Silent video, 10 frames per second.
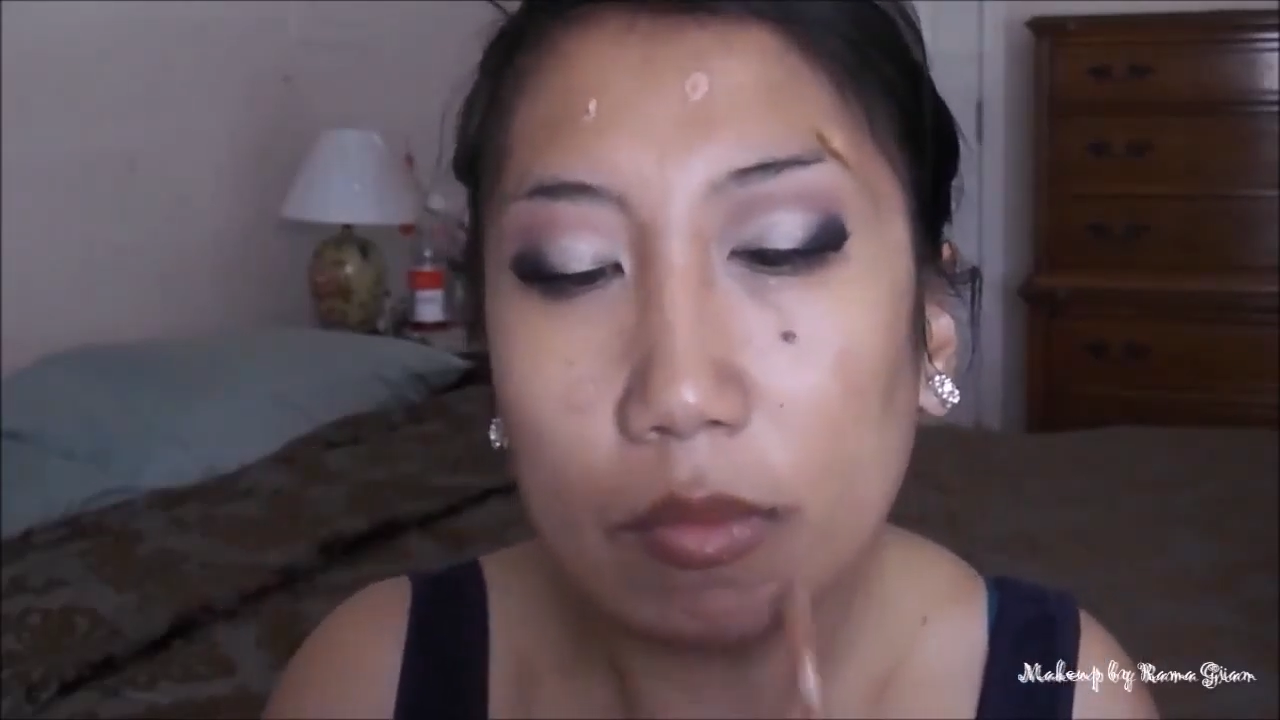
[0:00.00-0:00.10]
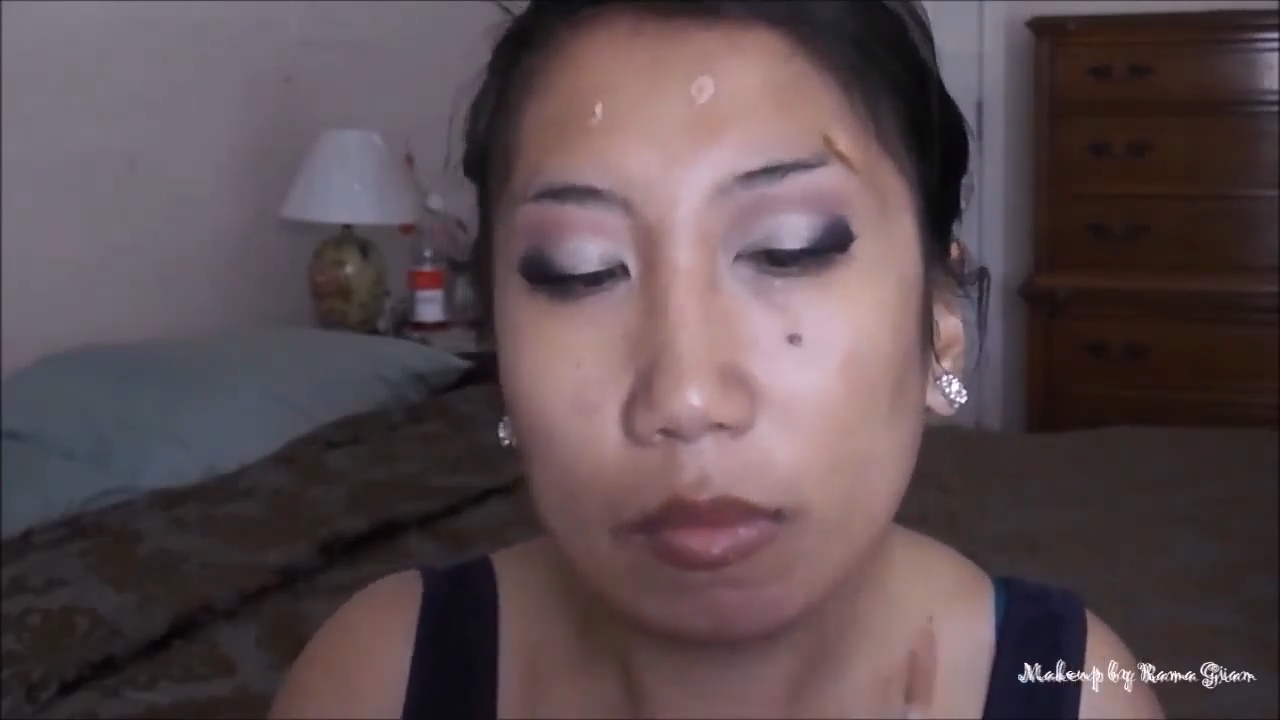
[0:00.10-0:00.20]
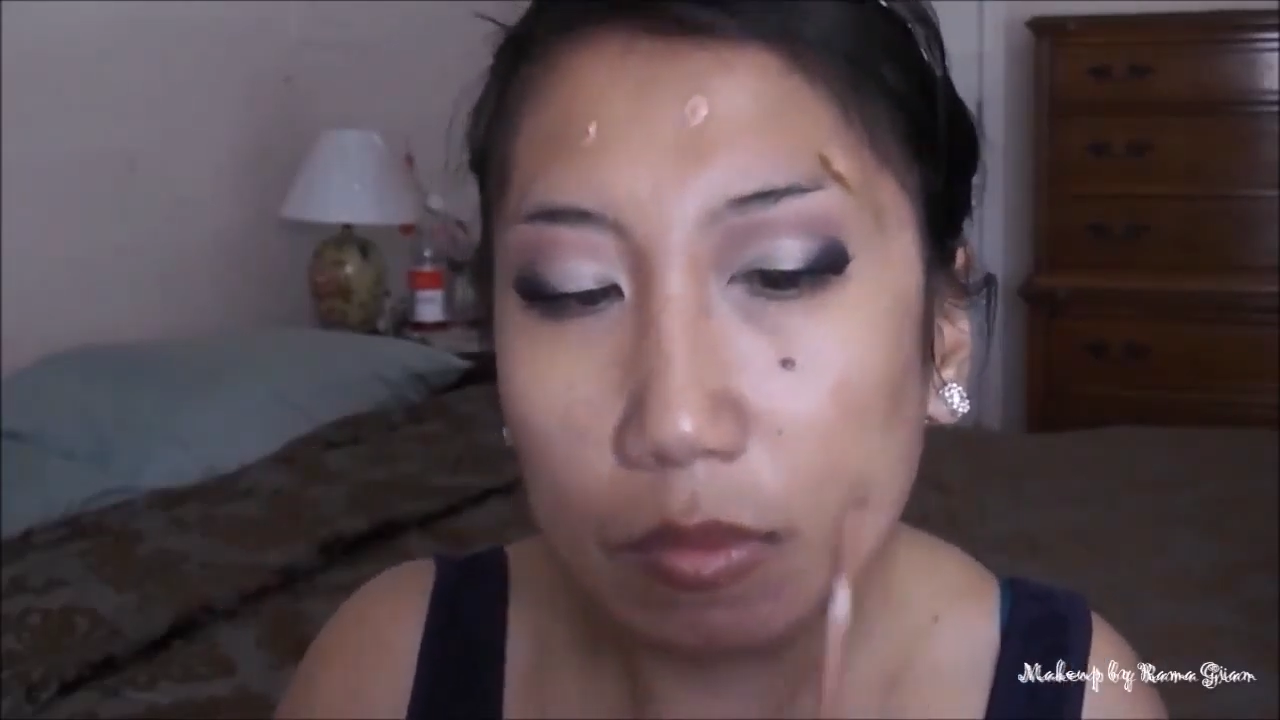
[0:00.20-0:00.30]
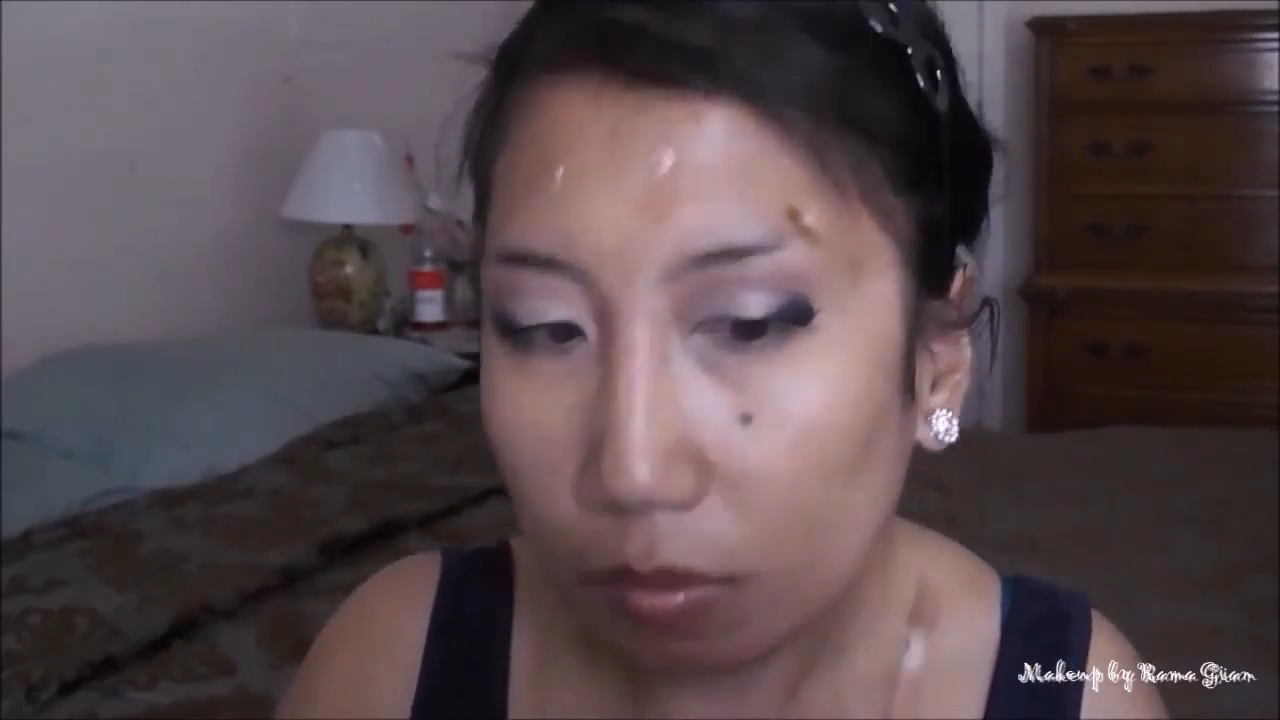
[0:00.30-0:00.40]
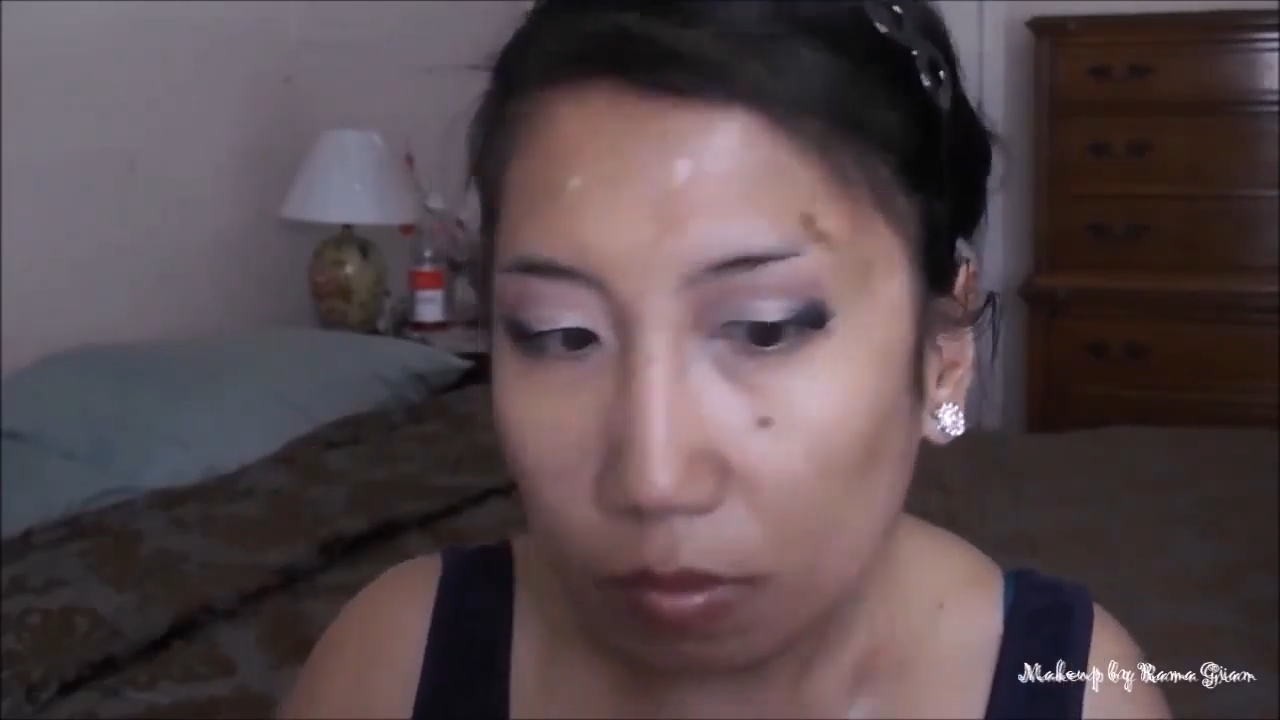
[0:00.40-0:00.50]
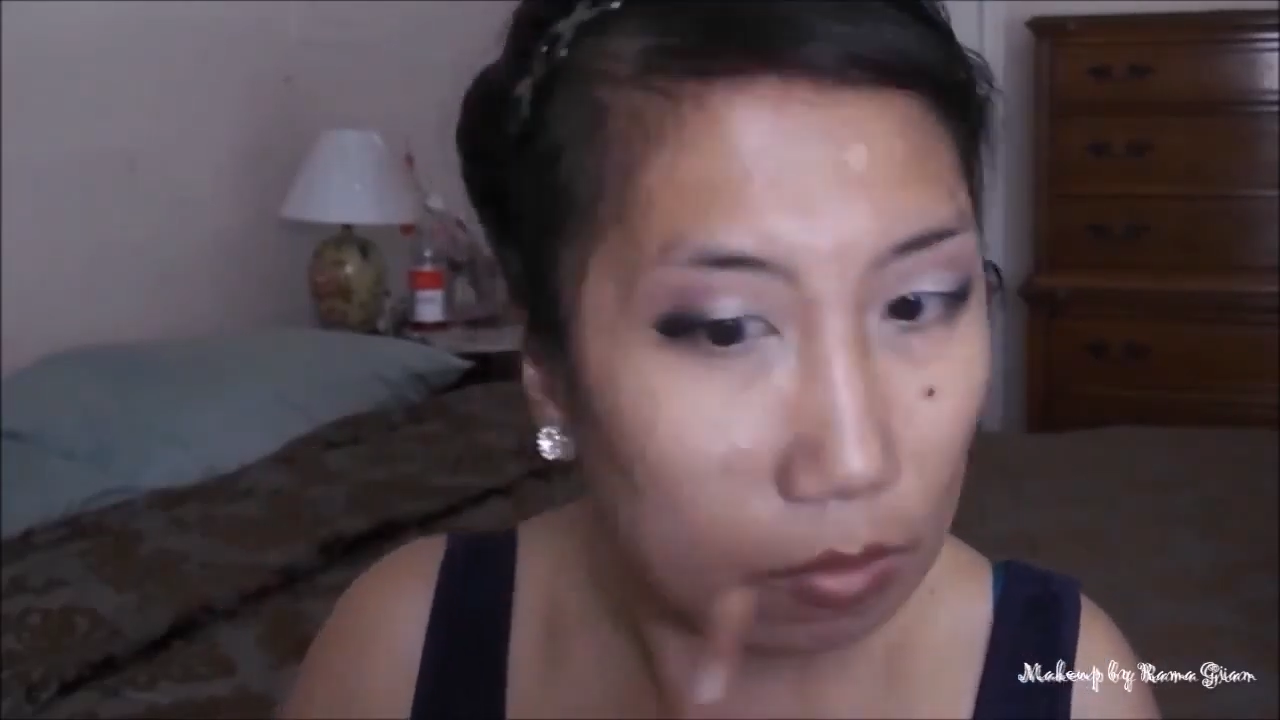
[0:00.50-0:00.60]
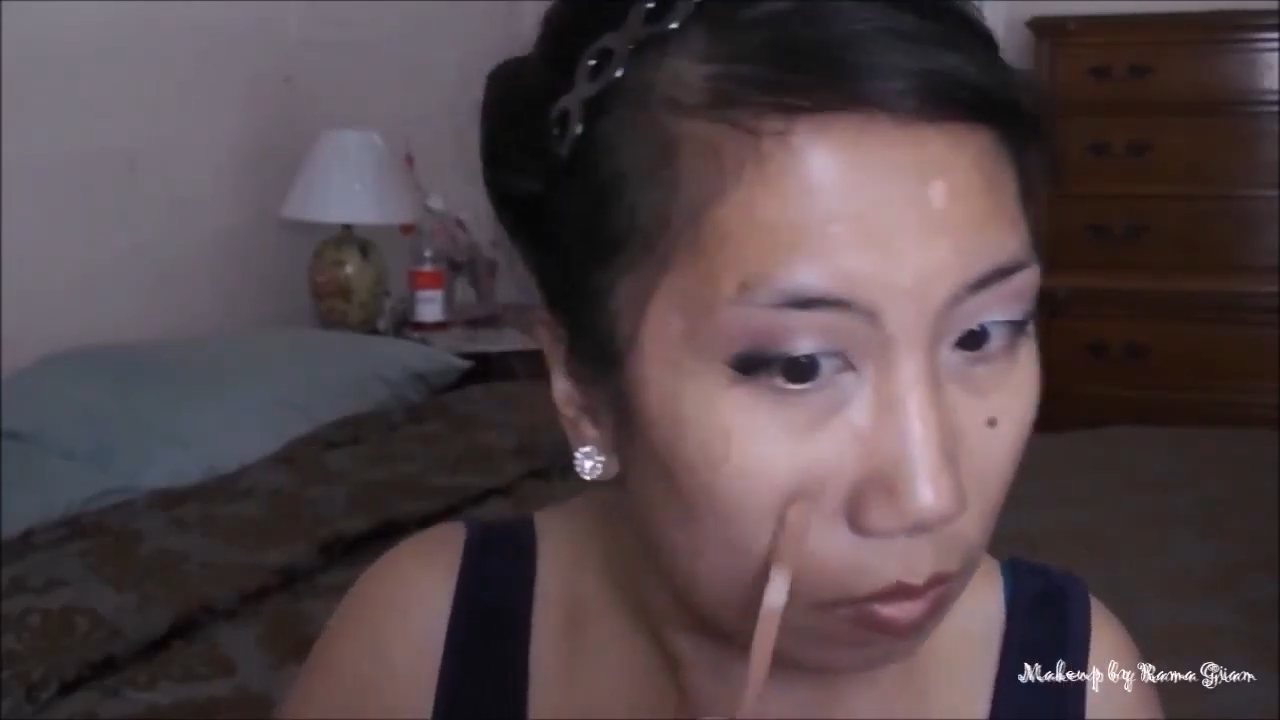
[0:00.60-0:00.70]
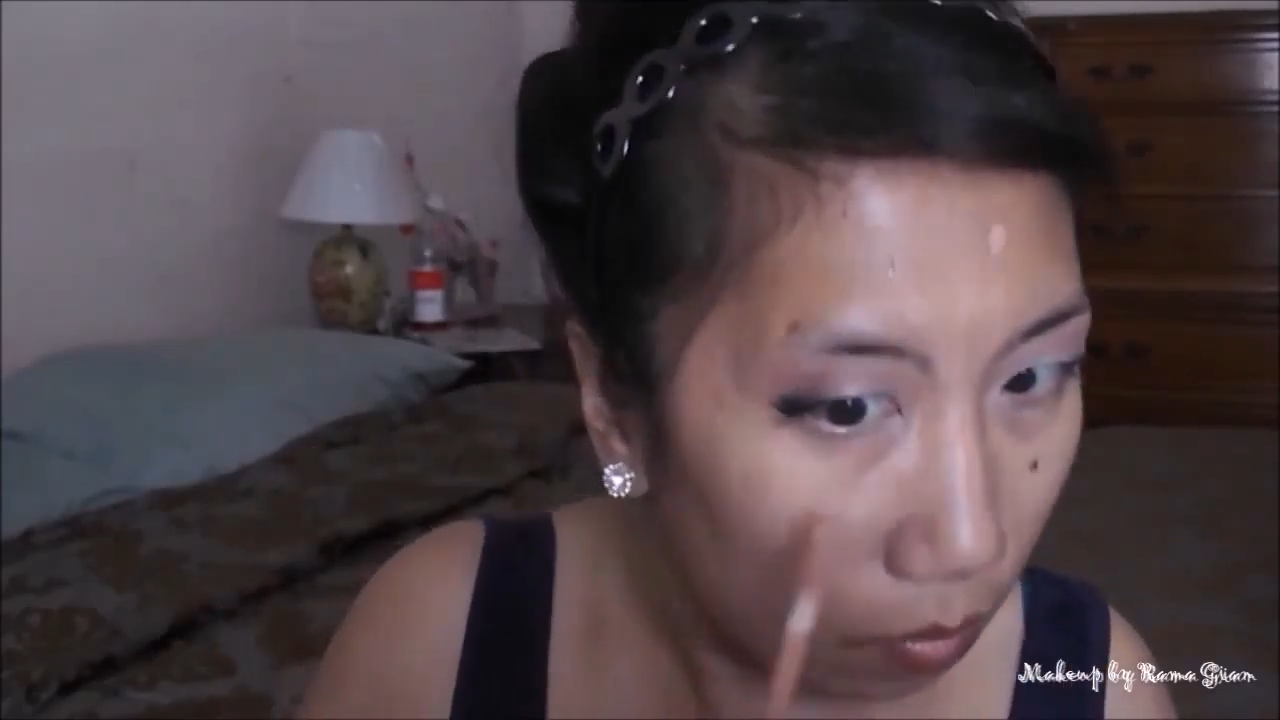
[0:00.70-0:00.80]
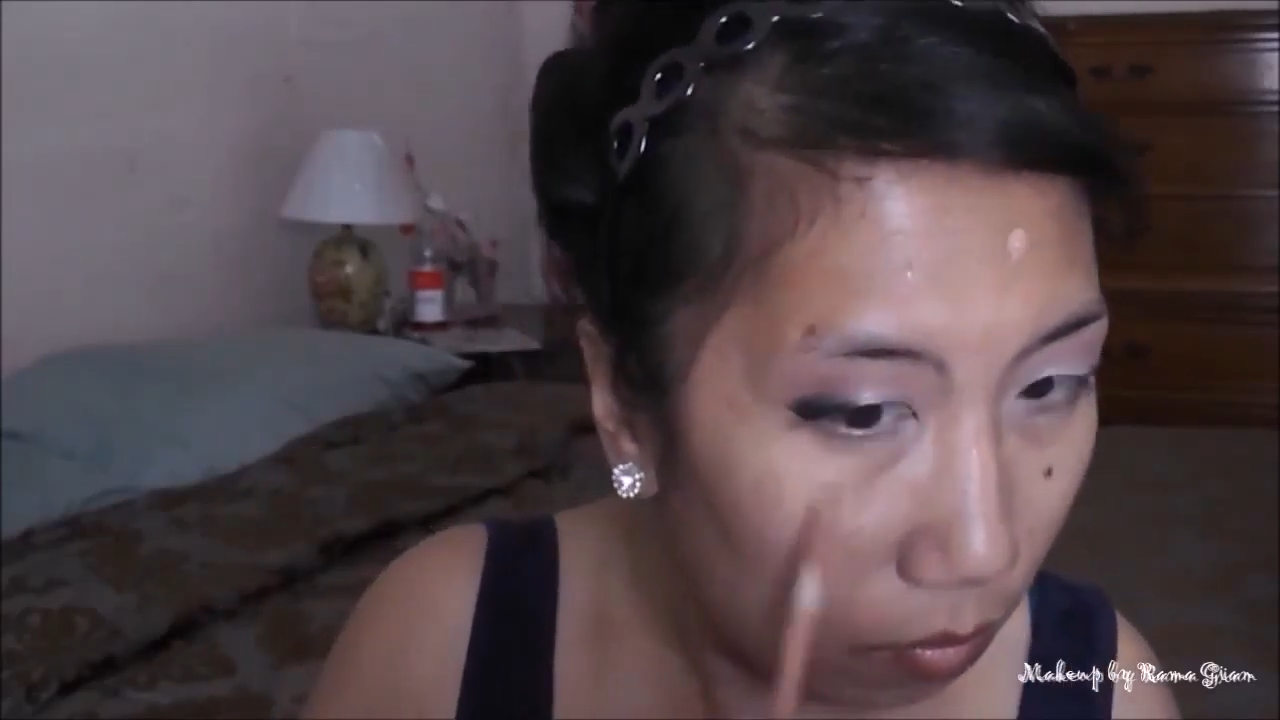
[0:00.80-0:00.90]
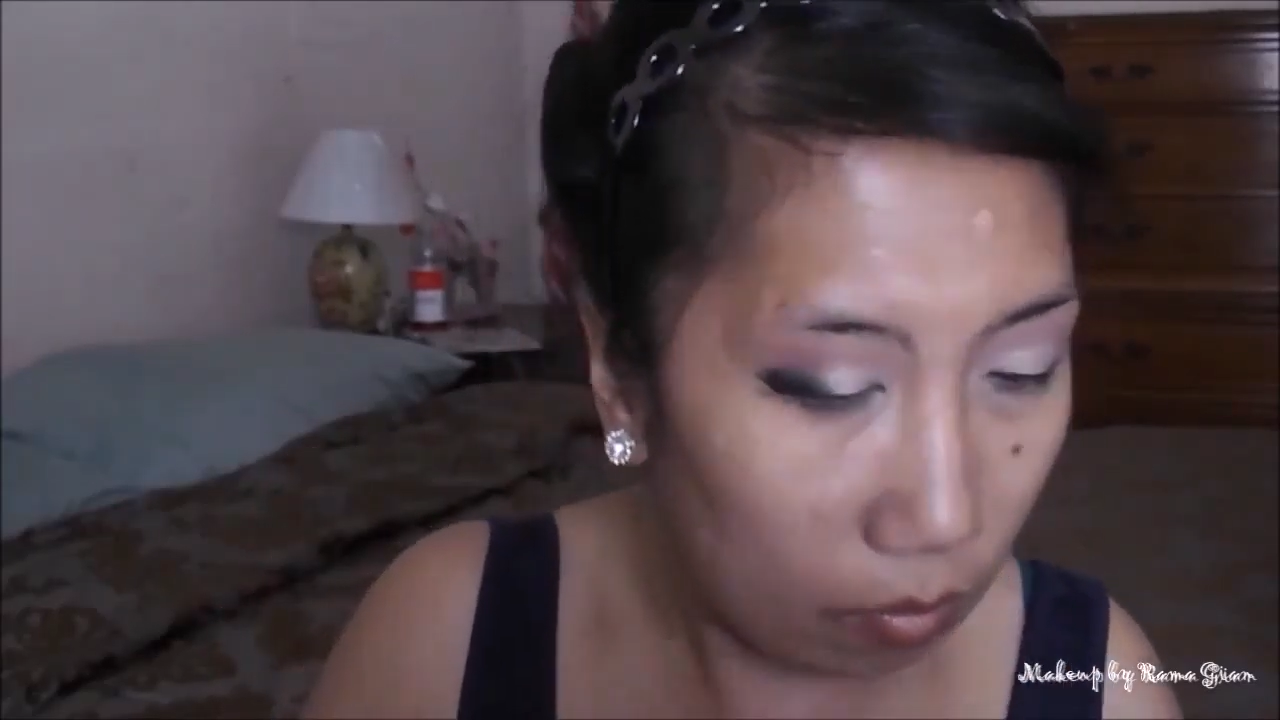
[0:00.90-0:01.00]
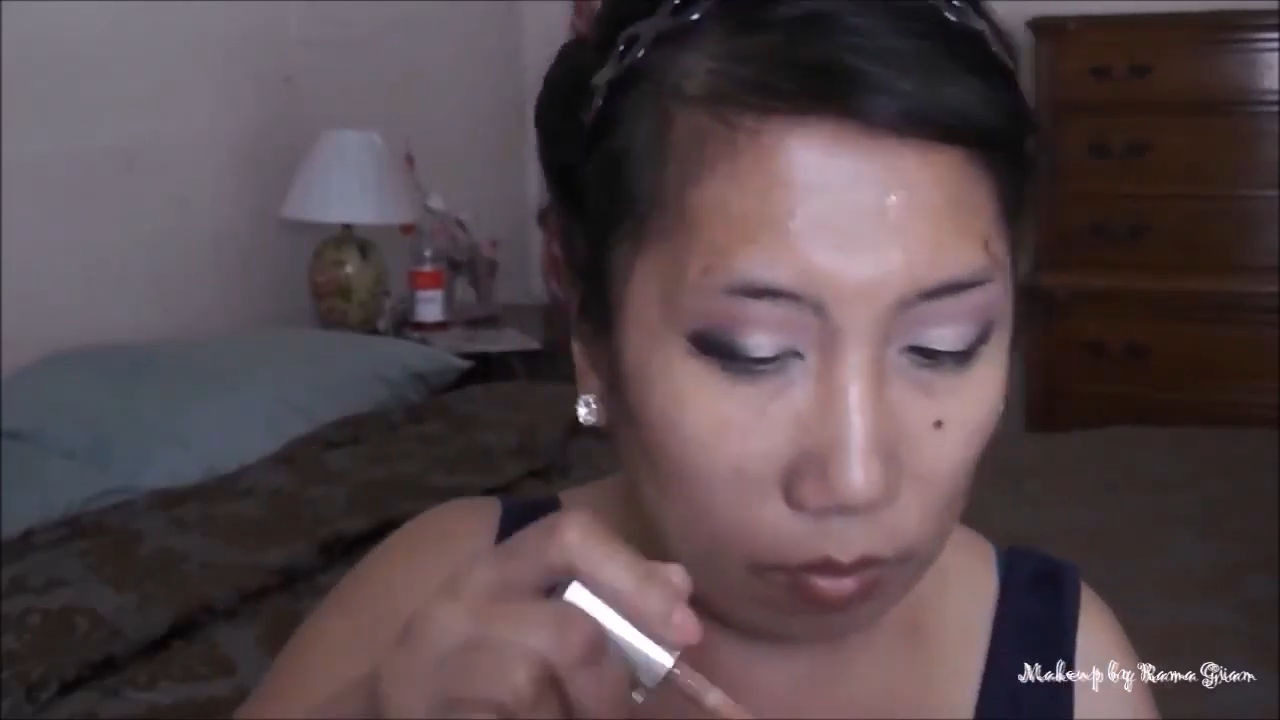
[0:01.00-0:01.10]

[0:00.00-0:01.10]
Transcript: photography going on,